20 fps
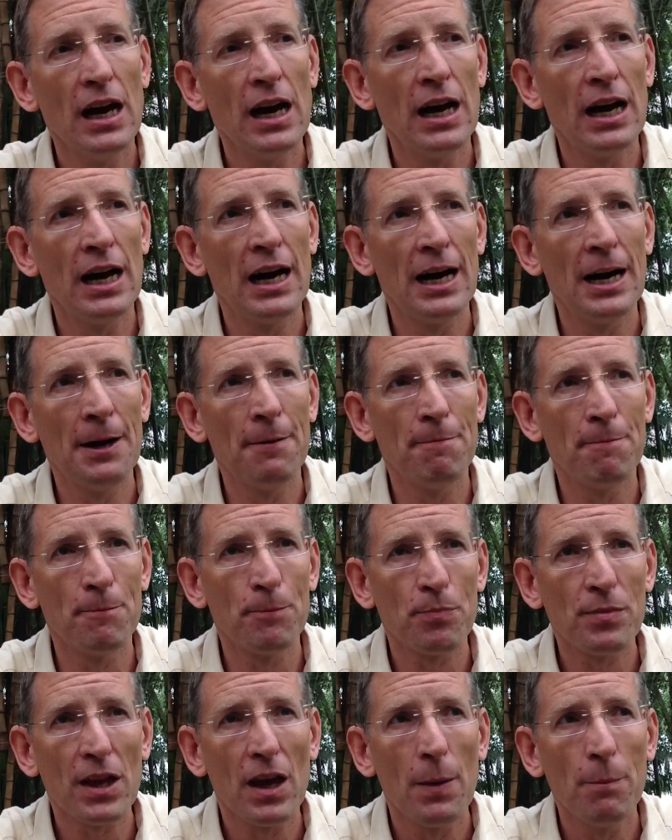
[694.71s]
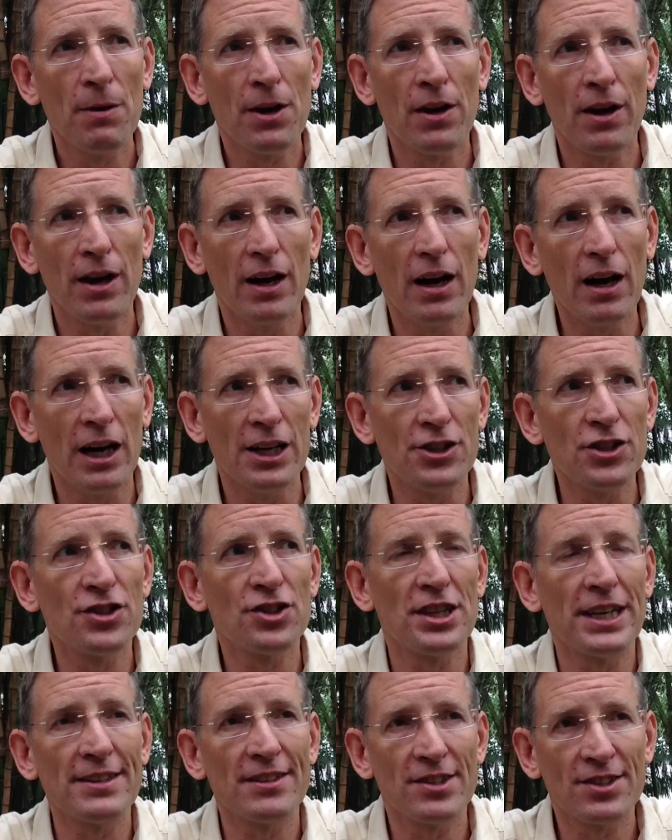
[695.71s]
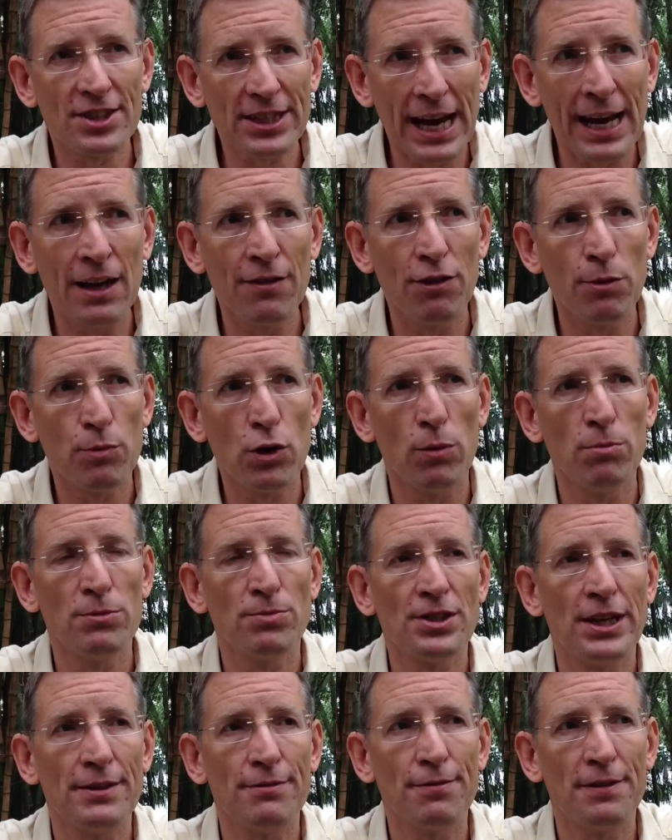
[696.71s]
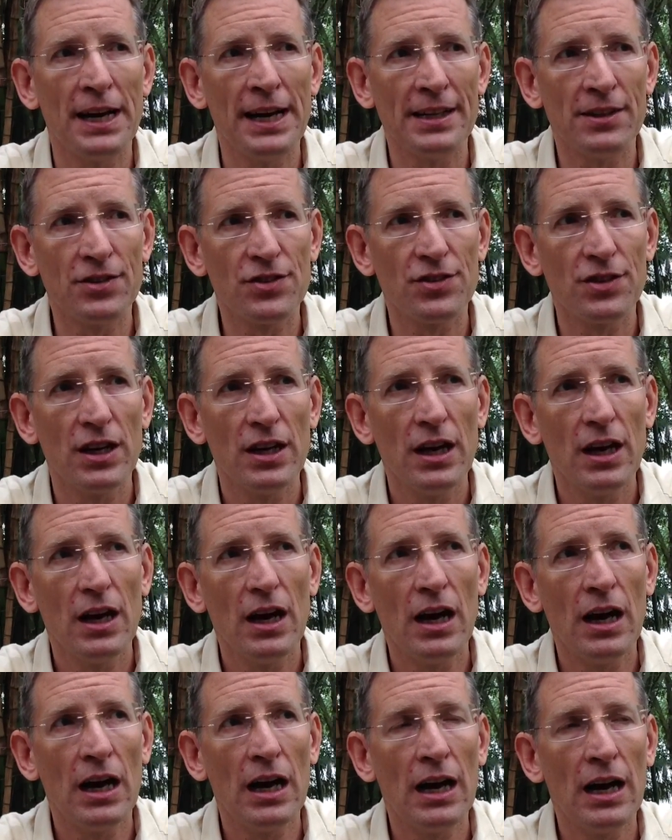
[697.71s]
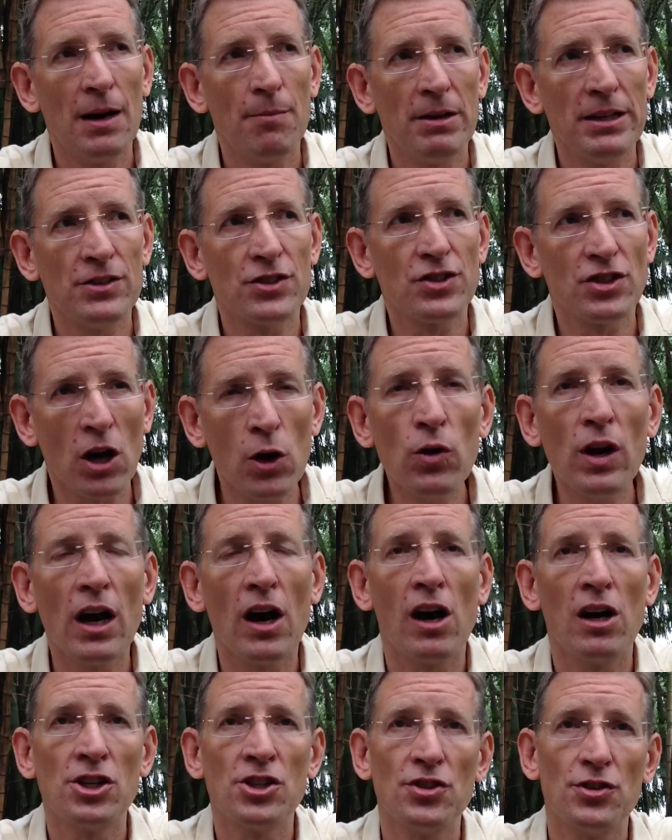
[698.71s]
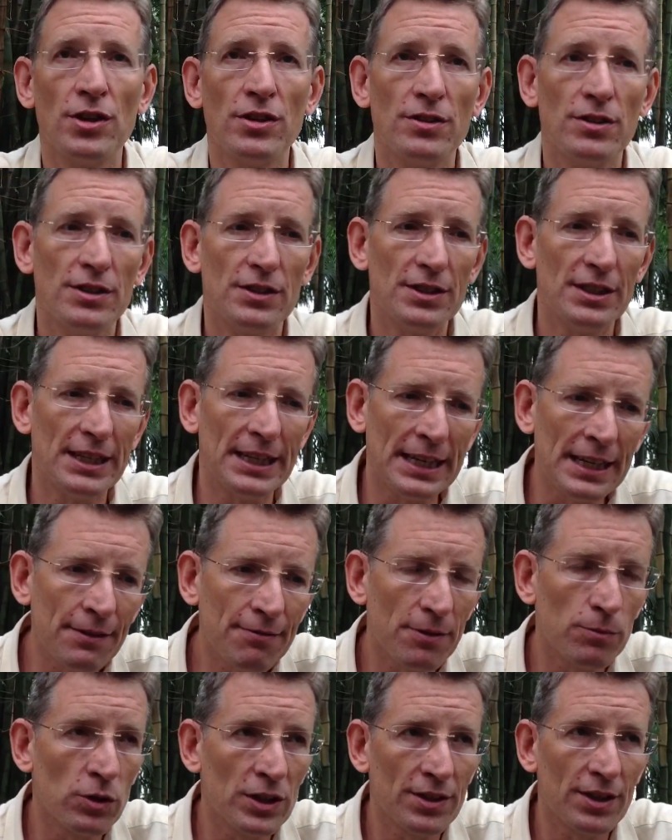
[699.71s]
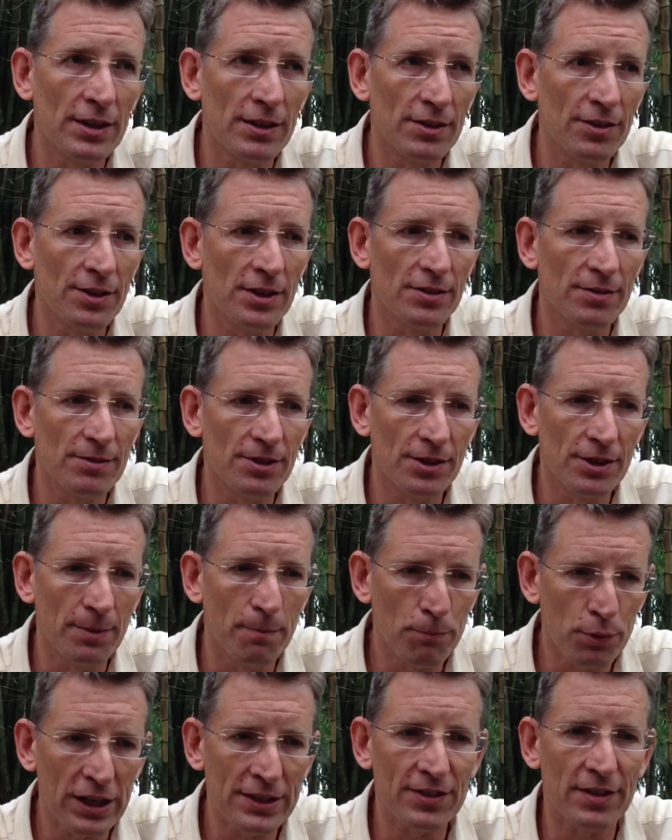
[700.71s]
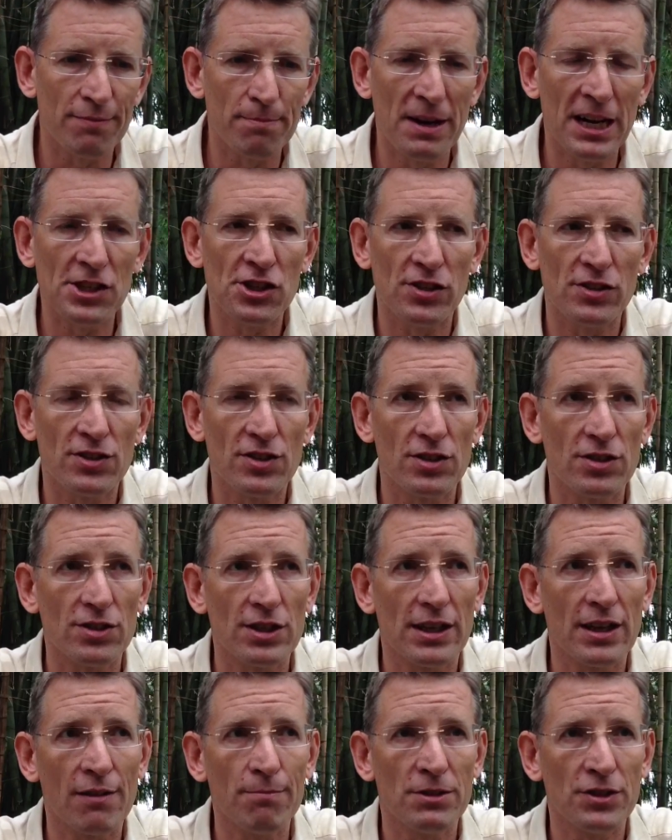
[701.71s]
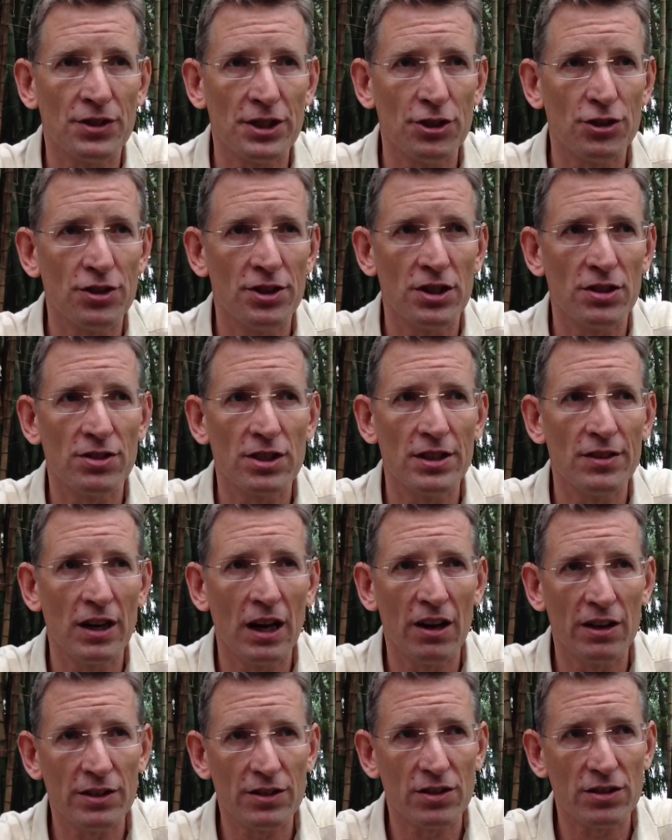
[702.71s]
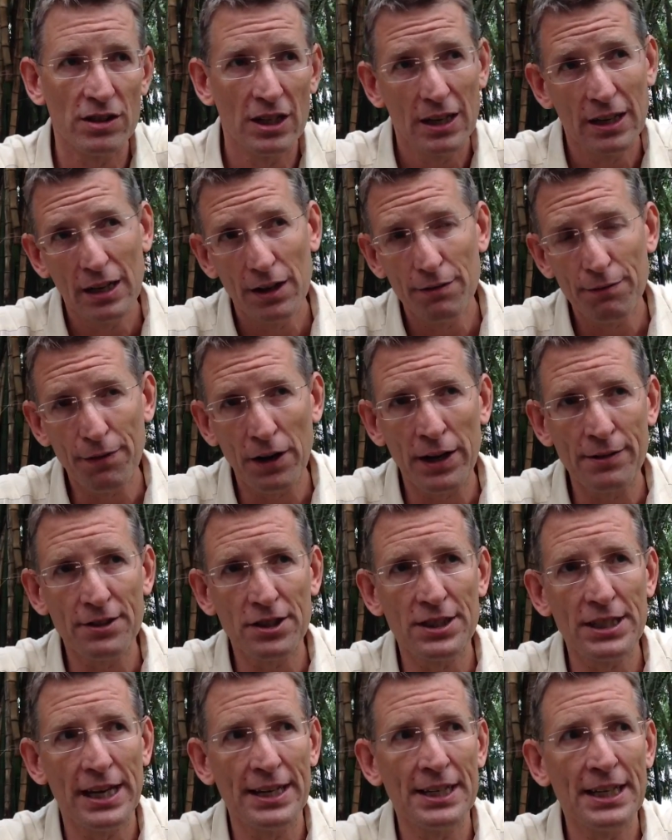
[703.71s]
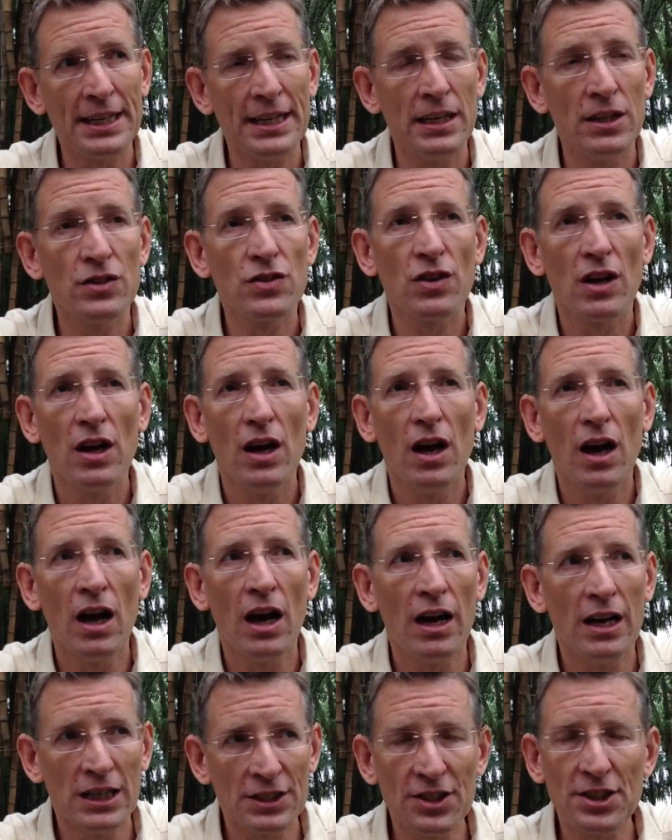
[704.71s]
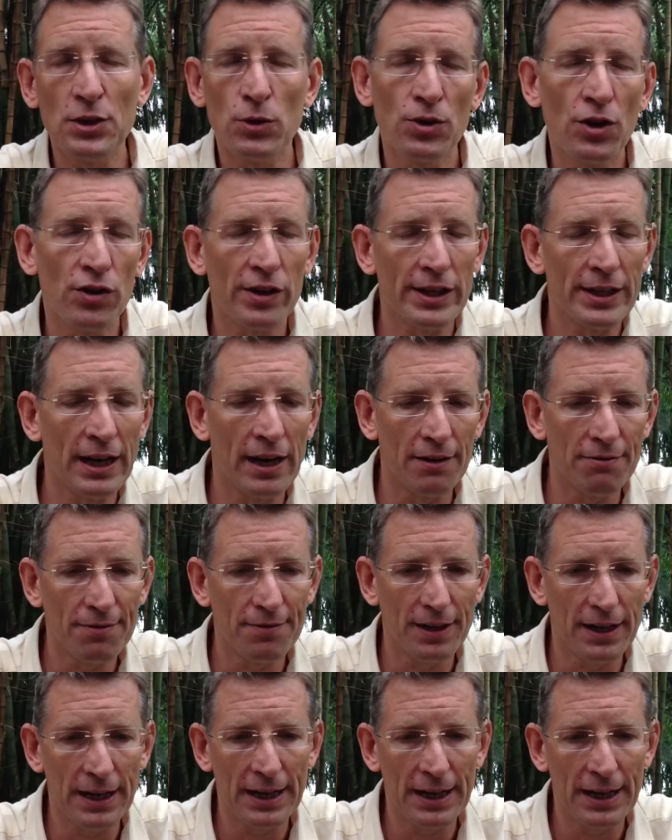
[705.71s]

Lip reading: But I just think the scale of the problems they face is so large that even with the impressive measures that the government's introduced in the last 5 to 10 years are still not enough.